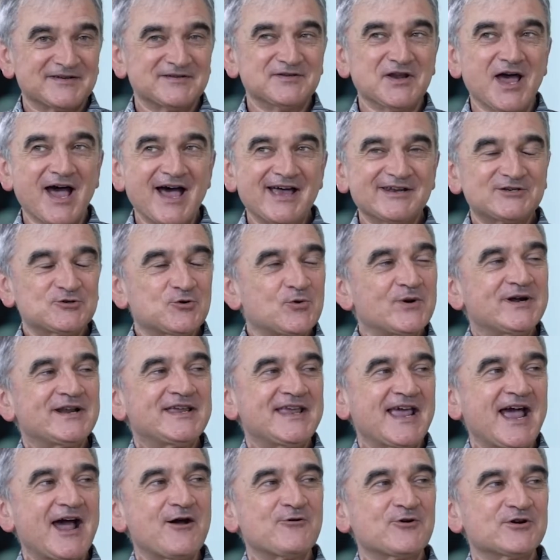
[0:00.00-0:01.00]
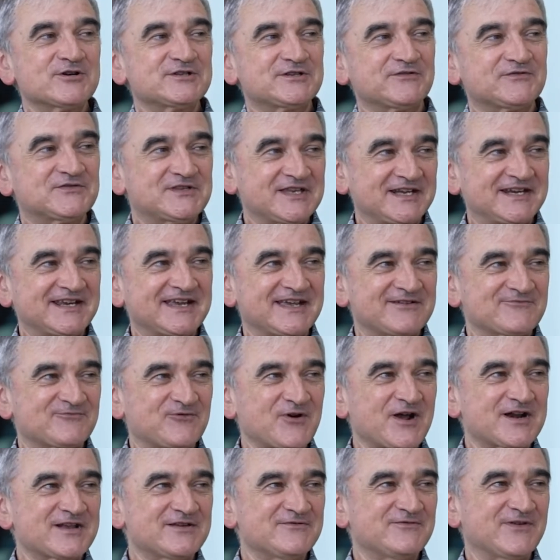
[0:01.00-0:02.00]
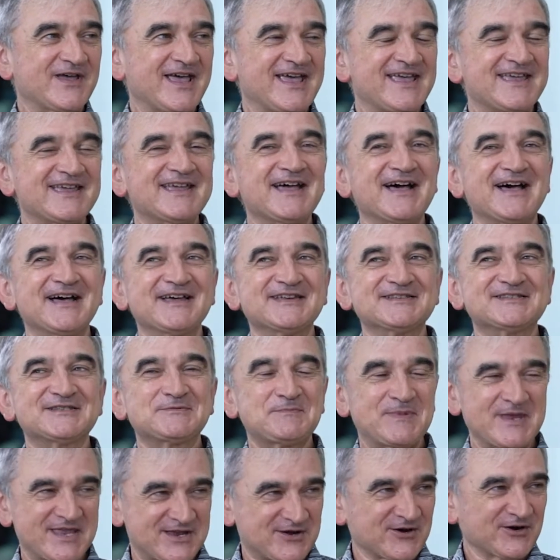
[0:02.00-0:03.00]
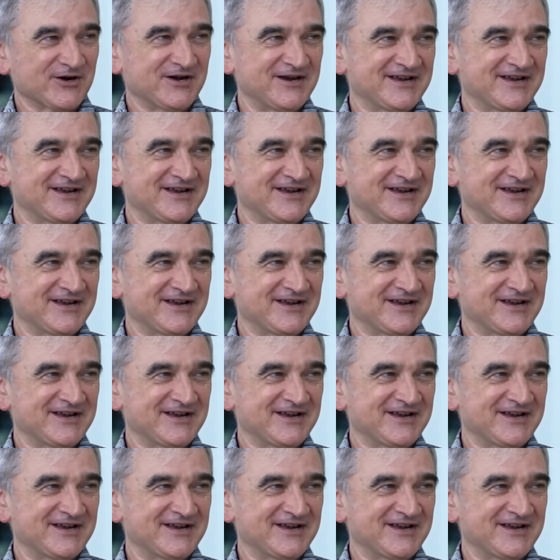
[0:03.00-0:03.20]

Not 20 hours of sitting in front of a uh, speaker